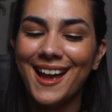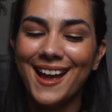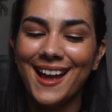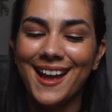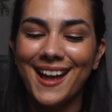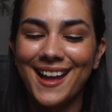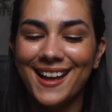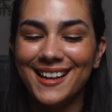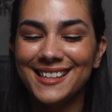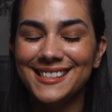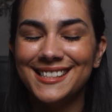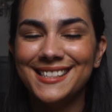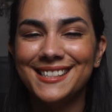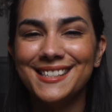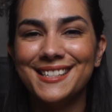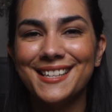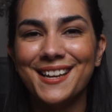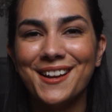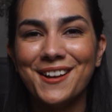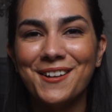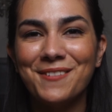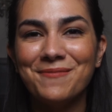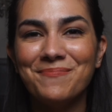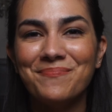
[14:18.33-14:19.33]
And
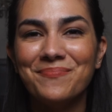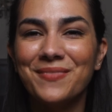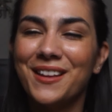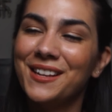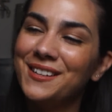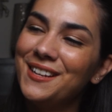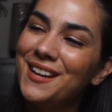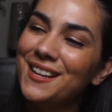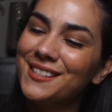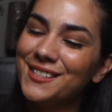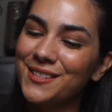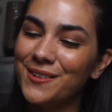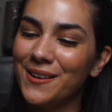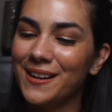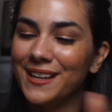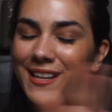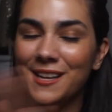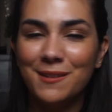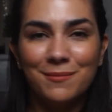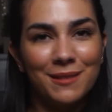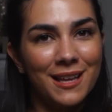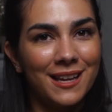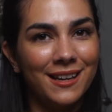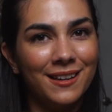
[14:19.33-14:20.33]
yeah, so I
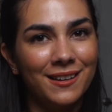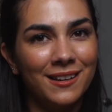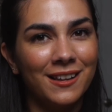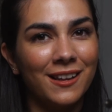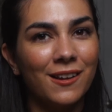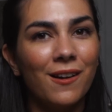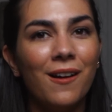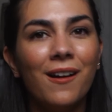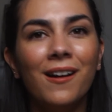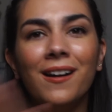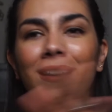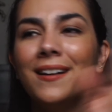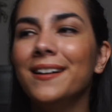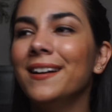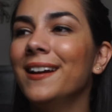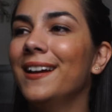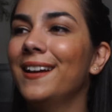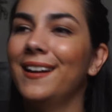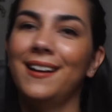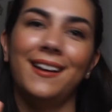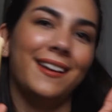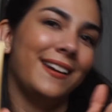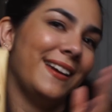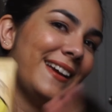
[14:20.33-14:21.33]
keep that in the car,
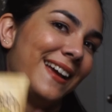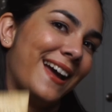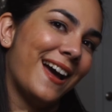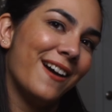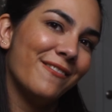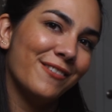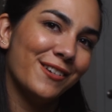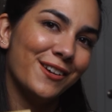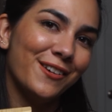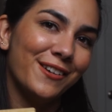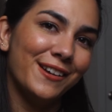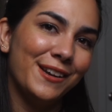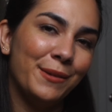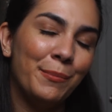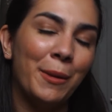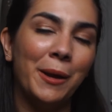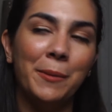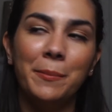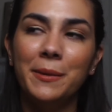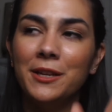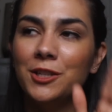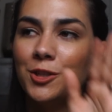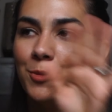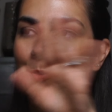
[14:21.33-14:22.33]
and I have it already in my
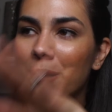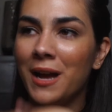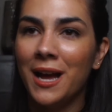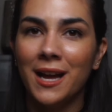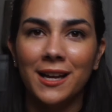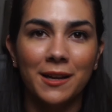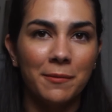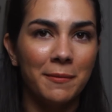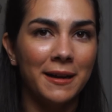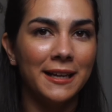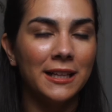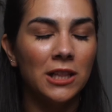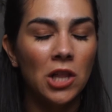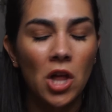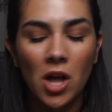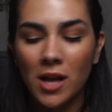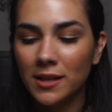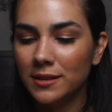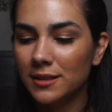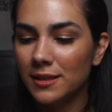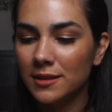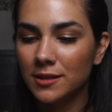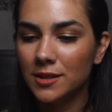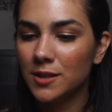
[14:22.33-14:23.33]
beach bag in my
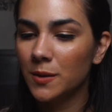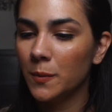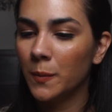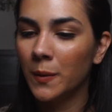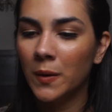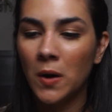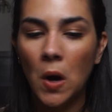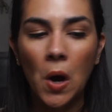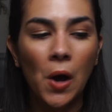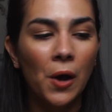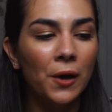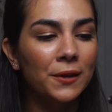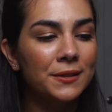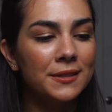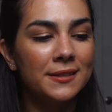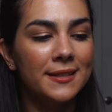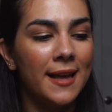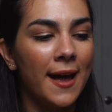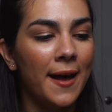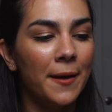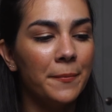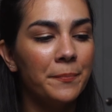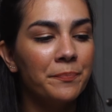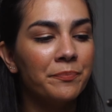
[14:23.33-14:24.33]
closet, so we're all
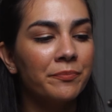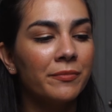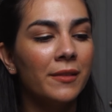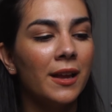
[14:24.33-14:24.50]
set.